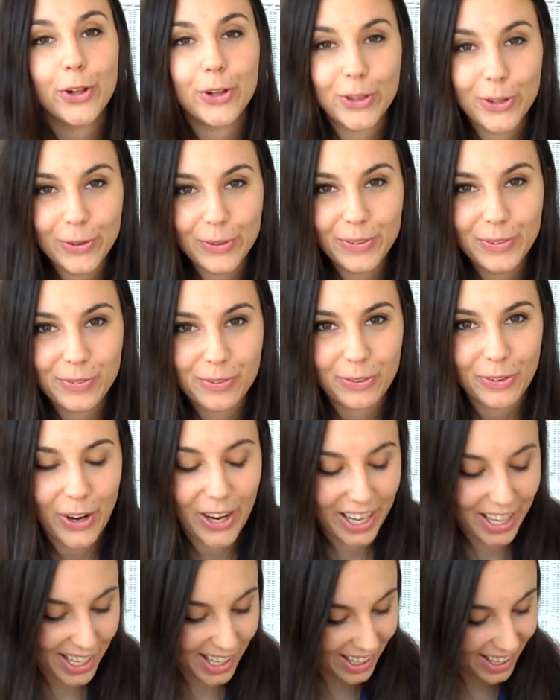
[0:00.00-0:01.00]

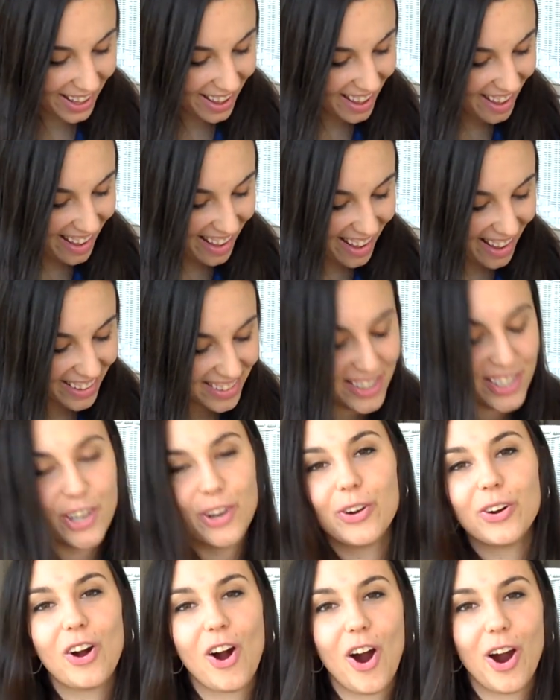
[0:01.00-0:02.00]
gluten-free,
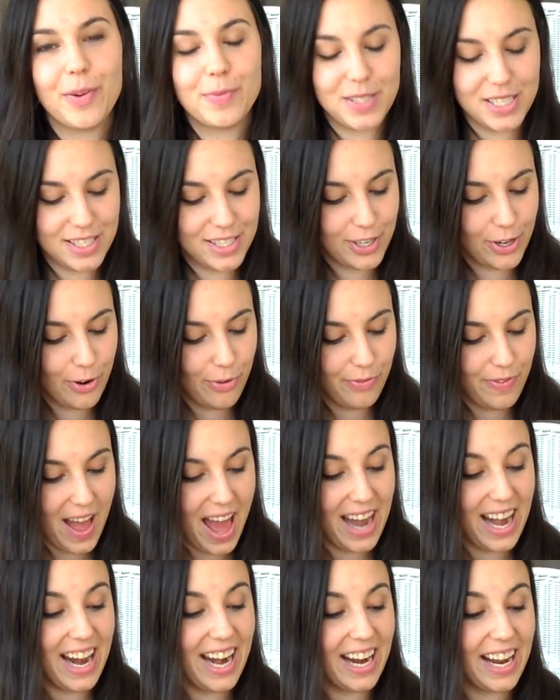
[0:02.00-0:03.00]
zero carbs and zero
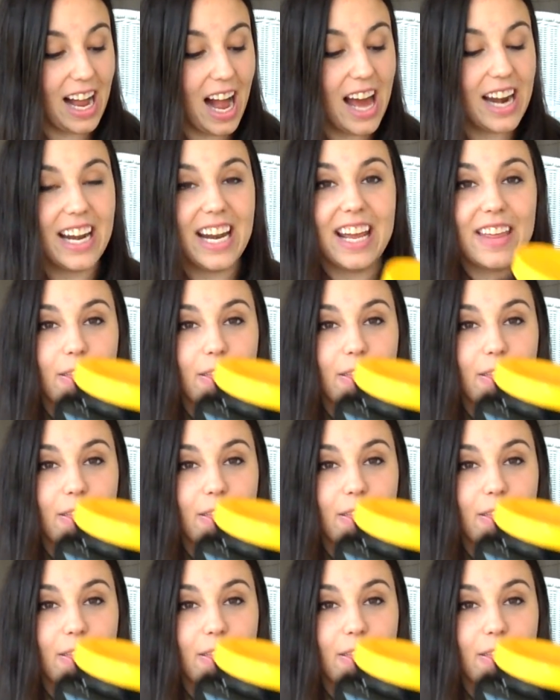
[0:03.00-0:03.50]
fat, and I got it